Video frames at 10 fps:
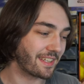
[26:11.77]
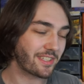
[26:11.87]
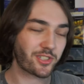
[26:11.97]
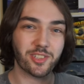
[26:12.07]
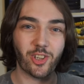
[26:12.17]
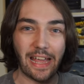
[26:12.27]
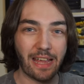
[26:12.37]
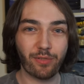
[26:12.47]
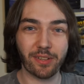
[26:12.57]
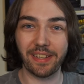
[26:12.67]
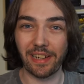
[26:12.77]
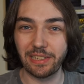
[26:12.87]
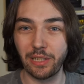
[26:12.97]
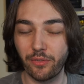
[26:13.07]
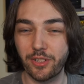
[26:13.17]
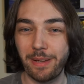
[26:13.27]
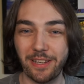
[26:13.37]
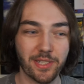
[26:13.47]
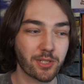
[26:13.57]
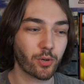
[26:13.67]
It's just got everything I loved
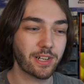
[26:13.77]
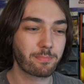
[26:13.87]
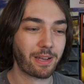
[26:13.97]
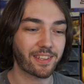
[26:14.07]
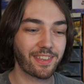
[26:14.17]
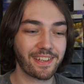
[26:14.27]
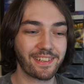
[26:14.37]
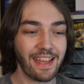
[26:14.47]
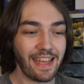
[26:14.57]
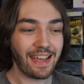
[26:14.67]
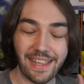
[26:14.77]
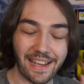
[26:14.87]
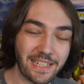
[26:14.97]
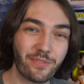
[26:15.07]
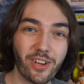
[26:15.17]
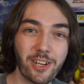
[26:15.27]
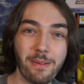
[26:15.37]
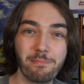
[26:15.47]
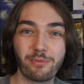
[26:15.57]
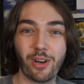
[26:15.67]
about stories back then. And if I
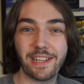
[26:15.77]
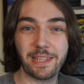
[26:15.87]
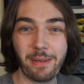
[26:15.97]
remember right, the